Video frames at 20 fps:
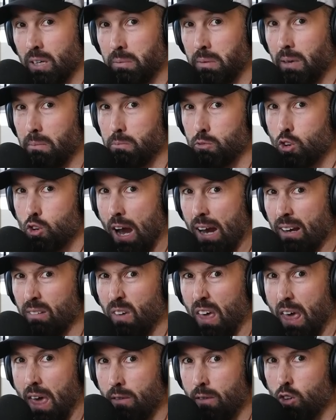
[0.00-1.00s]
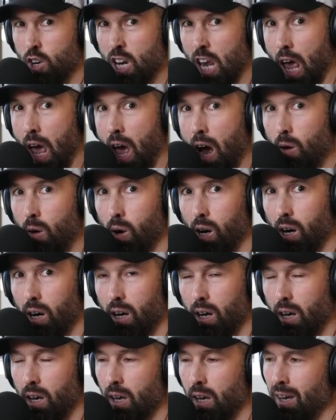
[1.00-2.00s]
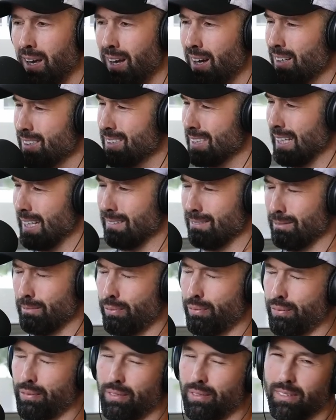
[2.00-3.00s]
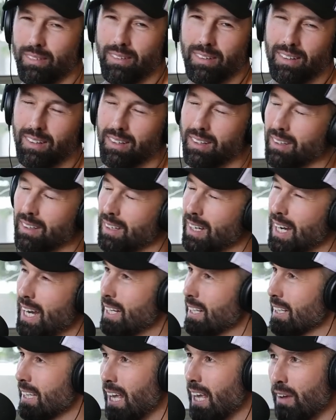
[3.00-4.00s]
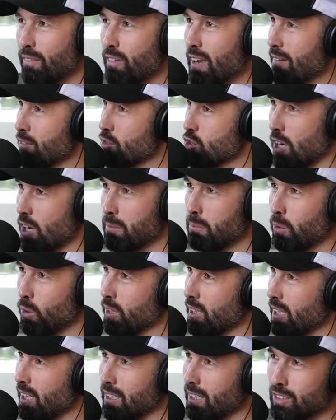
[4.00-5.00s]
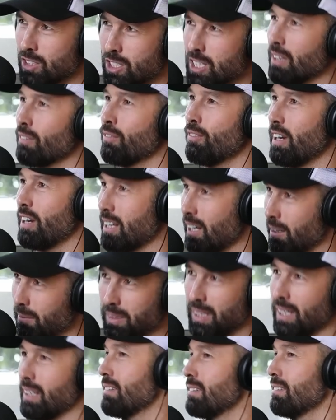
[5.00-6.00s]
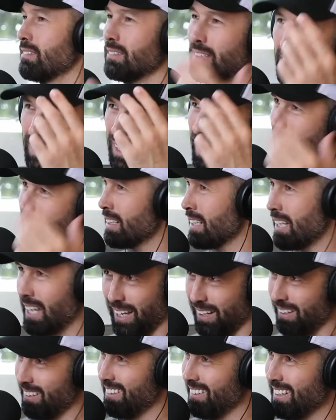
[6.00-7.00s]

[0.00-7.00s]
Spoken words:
it. I'm keeping track of every hour. I was like, I don't care. If you haven't trained more than a year, shut the fuck up. Like, I don't care.